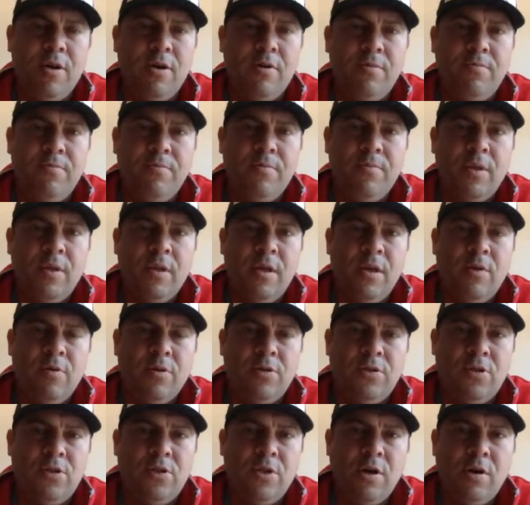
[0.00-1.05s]
Once you know
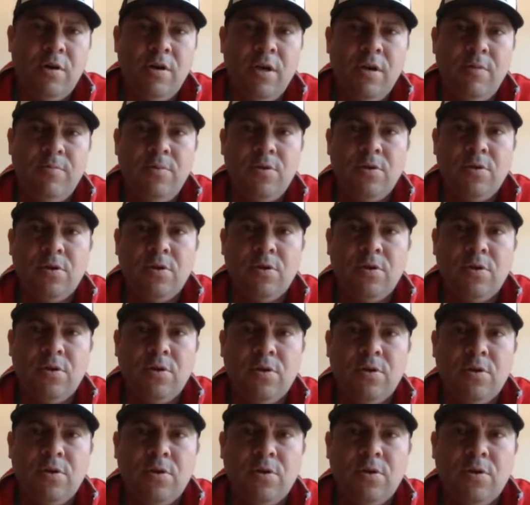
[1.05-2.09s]
Him, you grow in Him.
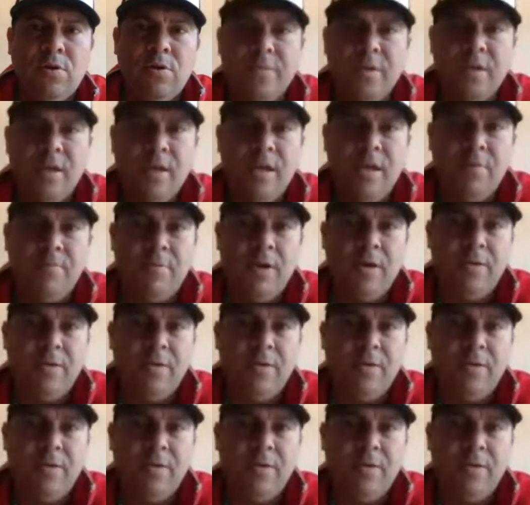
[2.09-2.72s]
Amen.